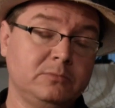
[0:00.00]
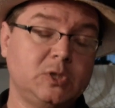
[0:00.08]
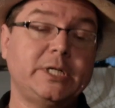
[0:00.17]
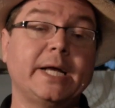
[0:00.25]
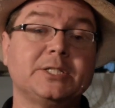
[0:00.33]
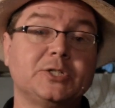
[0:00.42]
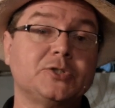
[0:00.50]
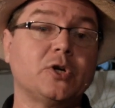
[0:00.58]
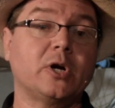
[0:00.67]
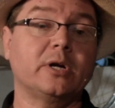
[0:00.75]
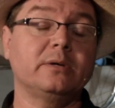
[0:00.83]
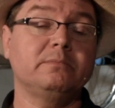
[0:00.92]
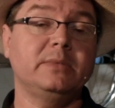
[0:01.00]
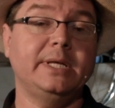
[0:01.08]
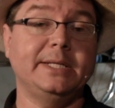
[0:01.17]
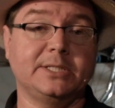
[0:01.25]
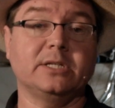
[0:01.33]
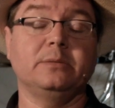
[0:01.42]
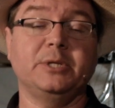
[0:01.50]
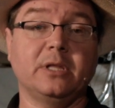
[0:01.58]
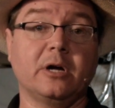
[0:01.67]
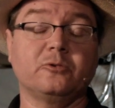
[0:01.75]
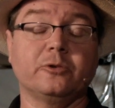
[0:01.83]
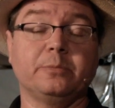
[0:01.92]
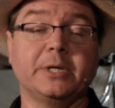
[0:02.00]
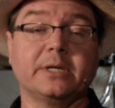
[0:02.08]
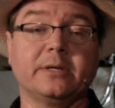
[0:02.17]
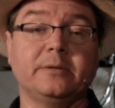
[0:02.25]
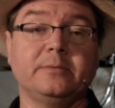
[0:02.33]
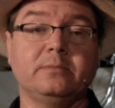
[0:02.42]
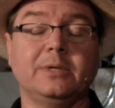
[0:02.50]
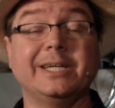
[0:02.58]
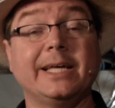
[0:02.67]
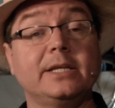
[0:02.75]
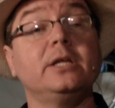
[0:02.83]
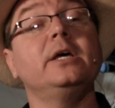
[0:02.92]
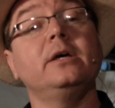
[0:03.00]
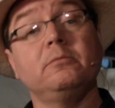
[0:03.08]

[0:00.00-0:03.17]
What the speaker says: chances are it's going to be logarithmic. Again,